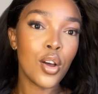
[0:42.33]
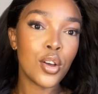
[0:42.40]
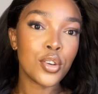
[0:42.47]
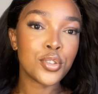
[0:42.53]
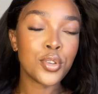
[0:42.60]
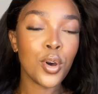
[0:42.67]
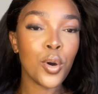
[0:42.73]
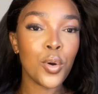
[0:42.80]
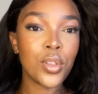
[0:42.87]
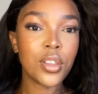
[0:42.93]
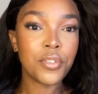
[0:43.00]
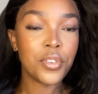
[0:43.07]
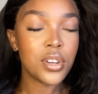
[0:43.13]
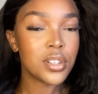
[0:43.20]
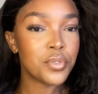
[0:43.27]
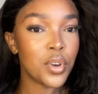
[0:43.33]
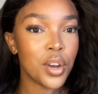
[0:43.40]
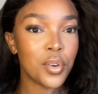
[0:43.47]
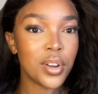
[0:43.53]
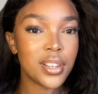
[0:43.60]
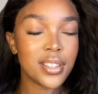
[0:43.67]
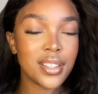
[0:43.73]
so the first
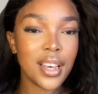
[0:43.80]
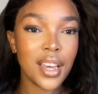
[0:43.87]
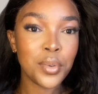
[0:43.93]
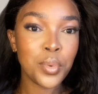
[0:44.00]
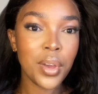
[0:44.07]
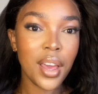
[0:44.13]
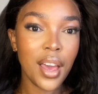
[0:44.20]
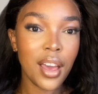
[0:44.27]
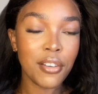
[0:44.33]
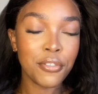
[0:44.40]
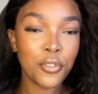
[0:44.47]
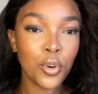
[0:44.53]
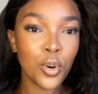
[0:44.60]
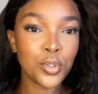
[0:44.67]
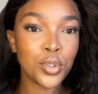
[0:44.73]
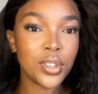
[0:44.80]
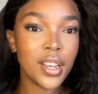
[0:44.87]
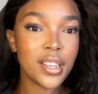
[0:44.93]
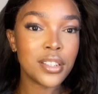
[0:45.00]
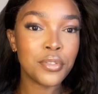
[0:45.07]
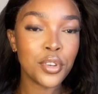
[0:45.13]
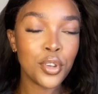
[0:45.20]
fragrance that we have for
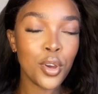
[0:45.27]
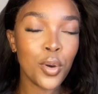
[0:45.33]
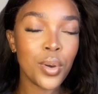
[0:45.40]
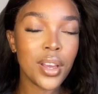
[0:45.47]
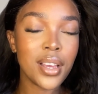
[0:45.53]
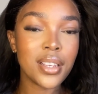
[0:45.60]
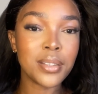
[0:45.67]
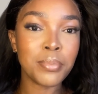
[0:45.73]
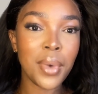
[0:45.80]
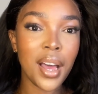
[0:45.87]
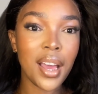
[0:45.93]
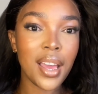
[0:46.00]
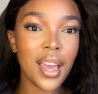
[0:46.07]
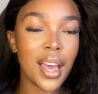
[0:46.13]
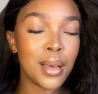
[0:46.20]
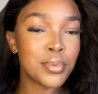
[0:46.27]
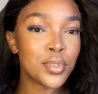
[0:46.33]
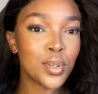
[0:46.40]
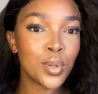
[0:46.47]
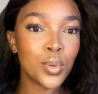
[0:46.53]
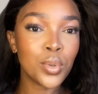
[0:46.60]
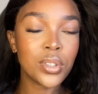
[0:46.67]
today's video is my
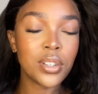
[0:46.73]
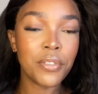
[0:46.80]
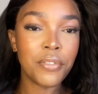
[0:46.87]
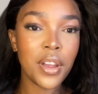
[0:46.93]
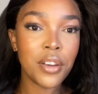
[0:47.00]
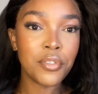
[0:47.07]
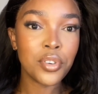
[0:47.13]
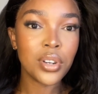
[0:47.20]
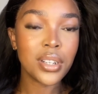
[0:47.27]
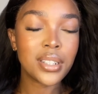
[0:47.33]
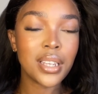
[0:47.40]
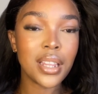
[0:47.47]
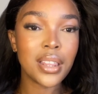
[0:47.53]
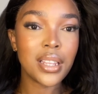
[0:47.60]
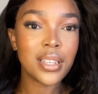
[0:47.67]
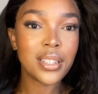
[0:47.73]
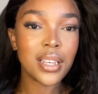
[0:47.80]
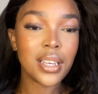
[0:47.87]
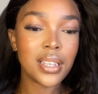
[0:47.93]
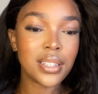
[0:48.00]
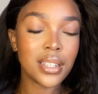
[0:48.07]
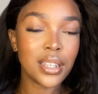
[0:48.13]
absolute favorite this
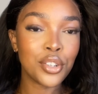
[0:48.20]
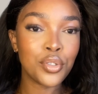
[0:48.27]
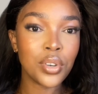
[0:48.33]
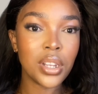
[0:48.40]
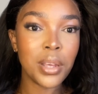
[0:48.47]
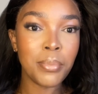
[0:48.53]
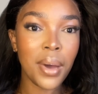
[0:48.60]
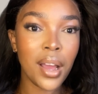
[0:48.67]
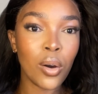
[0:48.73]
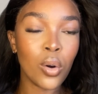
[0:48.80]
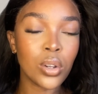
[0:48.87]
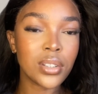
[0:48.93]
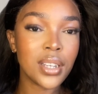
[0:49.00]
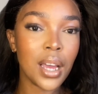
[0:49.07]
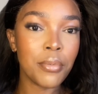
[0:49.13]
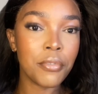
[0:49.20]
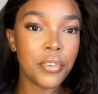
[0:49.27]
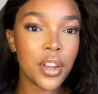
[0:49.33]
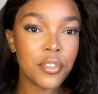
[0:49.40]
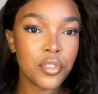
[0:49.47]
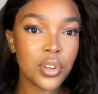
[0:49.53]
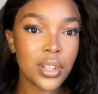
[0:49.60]
is literally my all-time
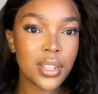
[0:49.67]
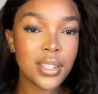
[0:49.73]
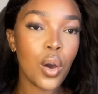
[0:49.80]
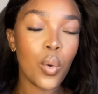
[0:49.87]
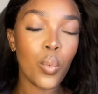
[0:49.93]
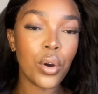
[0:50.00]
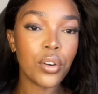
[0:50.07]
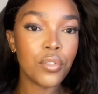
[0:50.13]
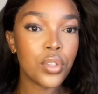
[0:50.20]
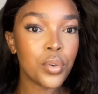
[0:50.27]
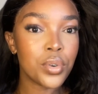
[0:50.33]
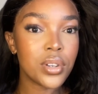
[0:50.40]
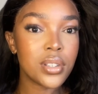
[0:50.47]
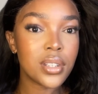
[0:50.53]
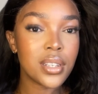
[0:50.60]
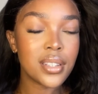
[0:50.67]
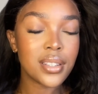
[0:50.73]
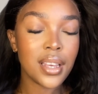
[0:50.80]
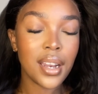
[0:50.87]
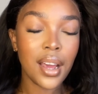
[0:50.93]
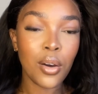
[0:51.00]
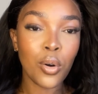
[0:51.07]
favorite one of the reasons
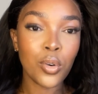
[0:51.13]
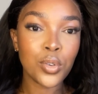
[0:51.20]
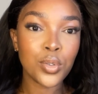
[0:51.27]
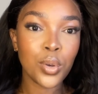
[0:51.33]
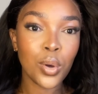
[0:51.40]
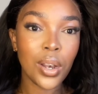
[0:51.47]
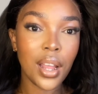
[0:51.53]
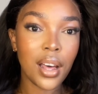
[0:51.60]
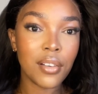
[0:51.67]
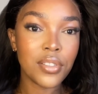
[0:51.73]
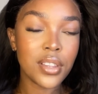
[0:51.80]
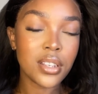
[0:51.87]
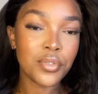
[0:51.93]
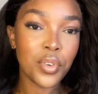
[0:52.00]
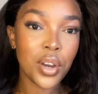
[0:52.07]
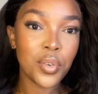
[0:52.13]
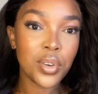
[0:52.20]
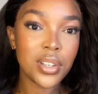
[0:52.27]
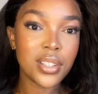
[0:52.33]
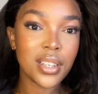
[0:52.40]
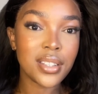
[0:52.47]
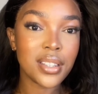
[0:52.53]
that i also love this
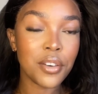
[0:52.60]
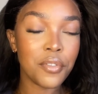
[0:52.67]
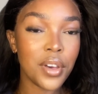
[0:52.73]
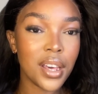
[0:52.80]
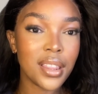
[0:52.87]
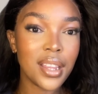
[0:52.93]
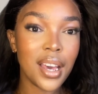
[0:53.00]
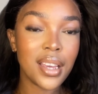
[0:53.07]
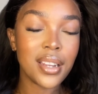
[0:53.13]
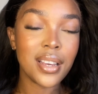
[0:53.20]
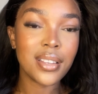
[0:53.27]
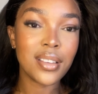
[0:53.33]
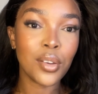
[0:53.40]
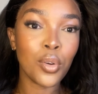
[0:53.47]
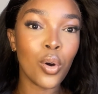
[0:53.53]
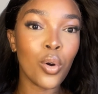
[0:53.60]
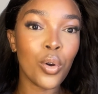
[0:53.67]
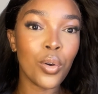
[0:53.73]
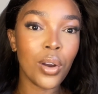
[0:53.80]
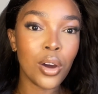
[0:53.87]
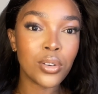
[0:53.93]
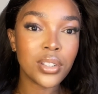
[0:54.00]
fragrance is the fact that it's an
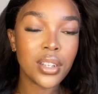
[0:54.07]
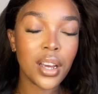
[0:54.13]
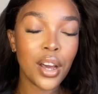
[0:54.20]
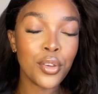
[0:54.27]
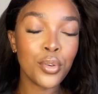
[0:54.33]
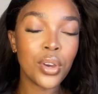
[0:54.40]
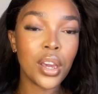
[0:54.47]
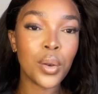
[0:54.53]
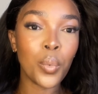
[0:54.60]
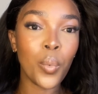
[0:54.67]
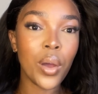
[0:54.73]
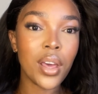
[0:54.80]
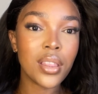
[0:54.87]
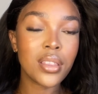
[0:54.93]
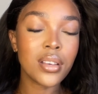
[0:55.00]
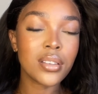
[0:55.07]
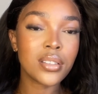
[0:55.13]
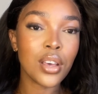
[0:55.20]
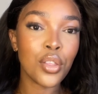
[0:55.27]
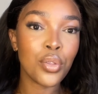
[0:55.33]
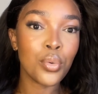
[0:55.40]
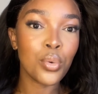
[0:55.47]
all-rounder you can wear this
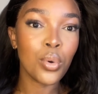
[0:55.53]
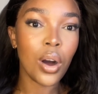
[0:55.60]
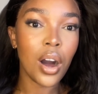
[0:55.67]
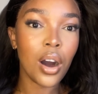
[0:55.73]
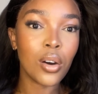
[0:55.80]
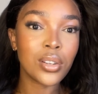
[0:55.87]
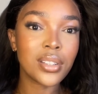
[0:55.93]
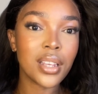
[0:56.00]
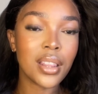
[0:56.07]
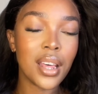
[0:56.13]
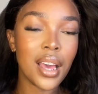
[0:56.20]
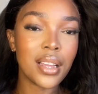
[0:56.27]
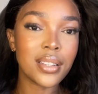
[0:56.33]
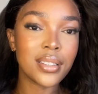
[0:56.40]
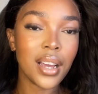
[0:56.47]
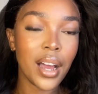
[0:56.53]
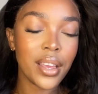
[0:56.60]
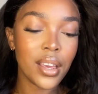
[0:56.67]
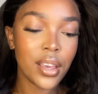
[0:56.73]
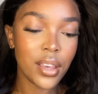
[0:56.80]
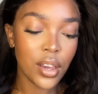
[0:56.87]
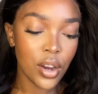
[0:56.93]
throughout the entire
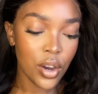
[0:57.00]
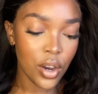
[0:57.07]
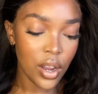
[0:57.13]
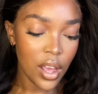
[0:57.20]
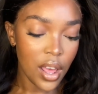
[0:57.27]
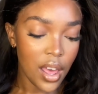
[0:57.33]
year